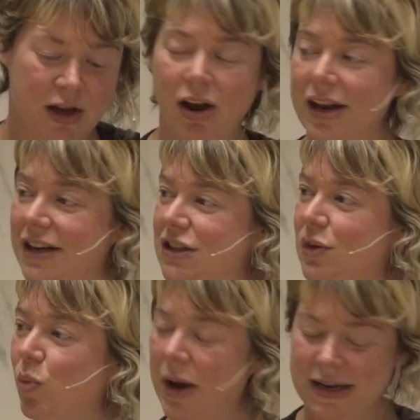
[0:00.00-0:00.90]

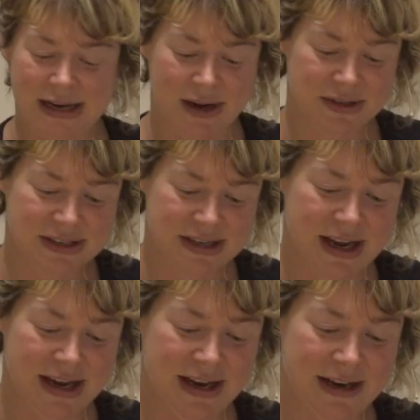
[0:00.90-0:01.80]
Collins went
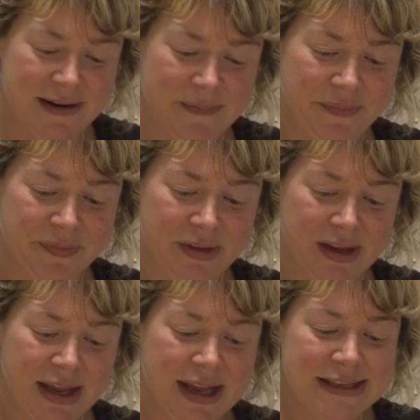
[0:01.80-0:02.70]
outside.
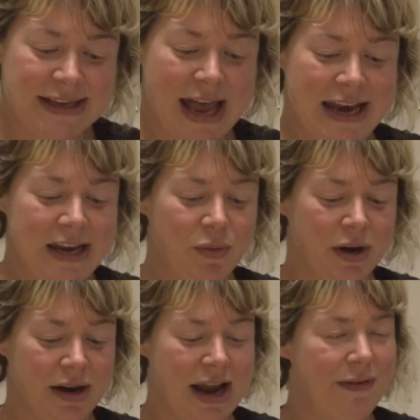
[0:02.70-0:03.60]
Has
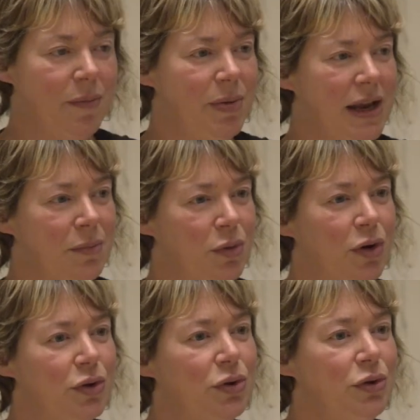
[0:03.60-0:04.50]
anyone ever been
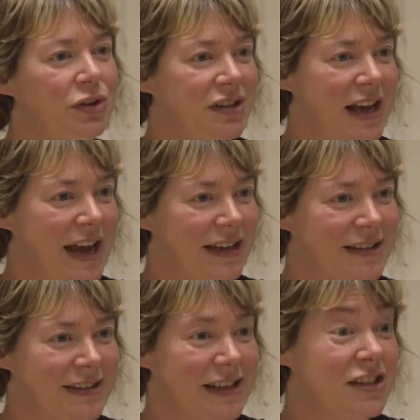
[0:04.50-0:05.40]
more
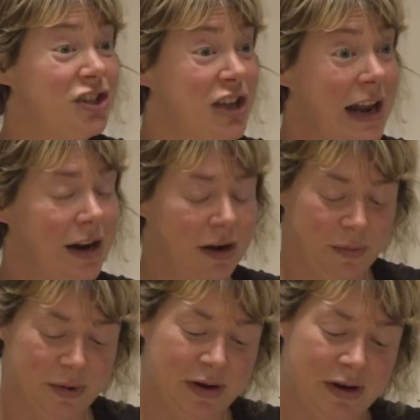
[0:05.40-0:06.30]
utedex? That's a
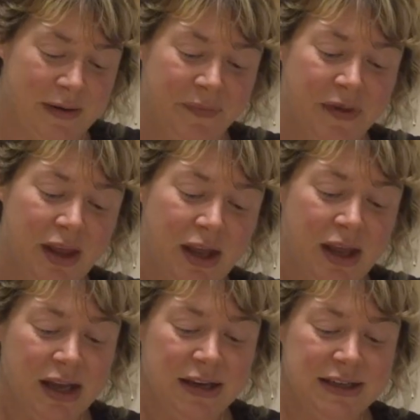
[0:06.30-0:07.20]
Shetland word.
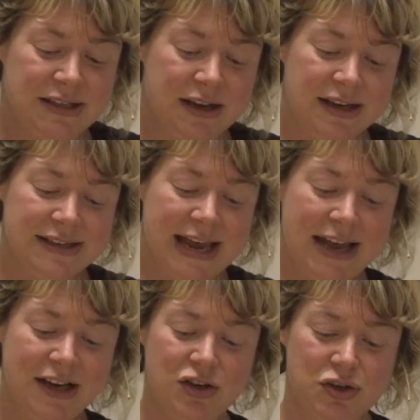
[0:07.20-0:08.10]
He stuck his
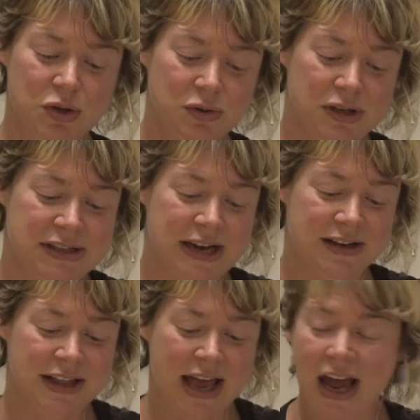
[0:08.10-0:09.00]
head and shoulders
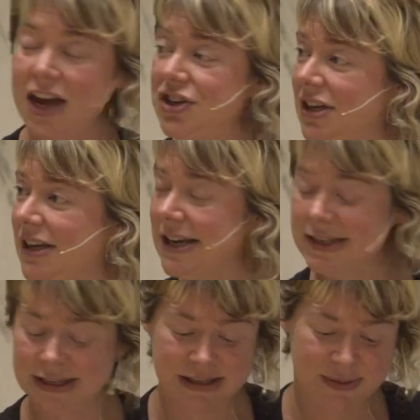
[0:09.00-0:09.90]
out of the hatch and
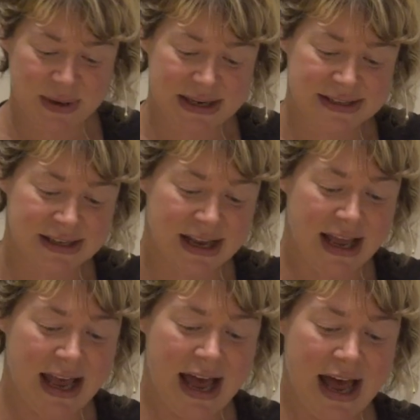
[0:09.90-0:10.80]
gazed at space,
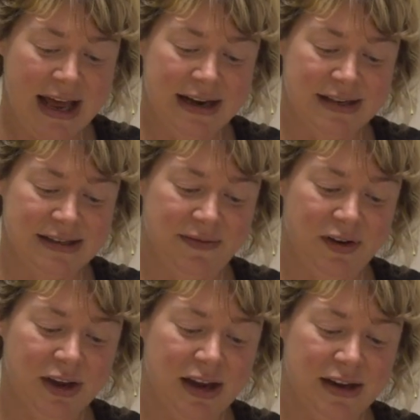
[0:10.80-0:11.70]
and as if
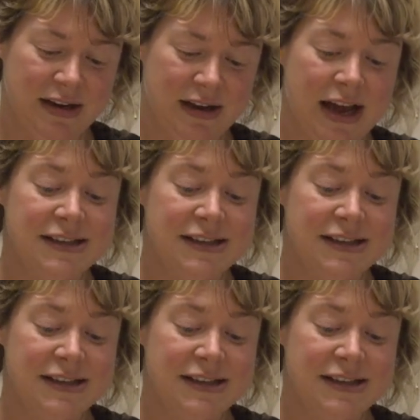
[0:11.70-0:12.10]
looking at